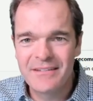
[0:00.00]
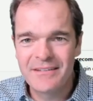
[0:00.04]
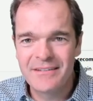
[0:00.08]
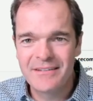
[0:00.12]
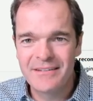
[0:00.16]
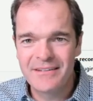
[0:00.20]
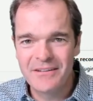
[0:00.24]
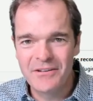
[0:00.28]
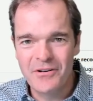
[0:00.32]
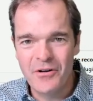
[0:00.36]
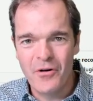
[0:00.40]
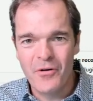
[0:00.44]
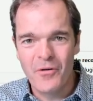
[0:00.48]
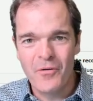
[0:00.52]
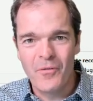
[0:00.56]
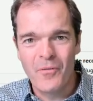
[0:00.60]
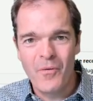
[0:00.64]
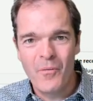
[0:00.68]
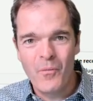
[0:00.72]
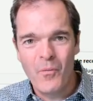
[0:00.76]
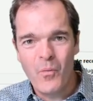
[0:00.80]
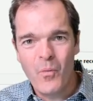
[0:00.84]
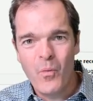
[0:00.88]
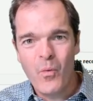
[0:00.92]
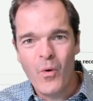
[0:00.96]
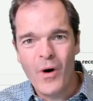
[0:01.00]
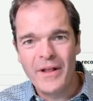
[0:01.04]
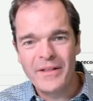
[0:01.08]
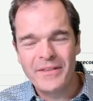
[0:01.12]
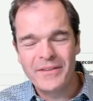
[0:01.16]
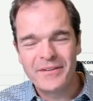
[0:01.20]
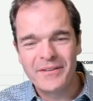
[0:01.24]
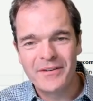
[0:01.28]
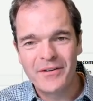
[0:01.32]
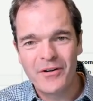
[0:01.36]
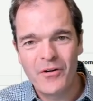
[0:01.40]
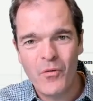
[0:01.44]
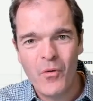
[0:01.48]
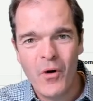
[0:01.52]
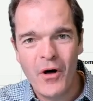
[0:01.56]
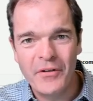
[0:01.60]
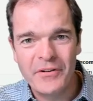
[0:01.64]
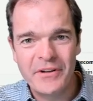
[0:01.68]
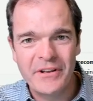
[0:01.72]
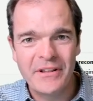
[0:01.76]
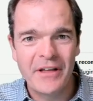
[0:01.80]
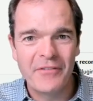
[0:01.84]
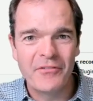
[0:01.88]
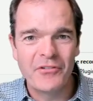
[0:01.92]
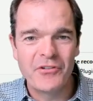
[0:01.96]
what quality
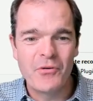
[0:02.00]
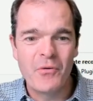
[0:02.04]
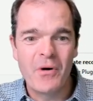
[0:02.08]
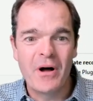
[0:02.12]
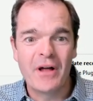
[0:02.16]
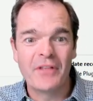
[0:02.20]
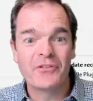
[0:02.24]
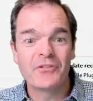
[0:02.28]
level you want.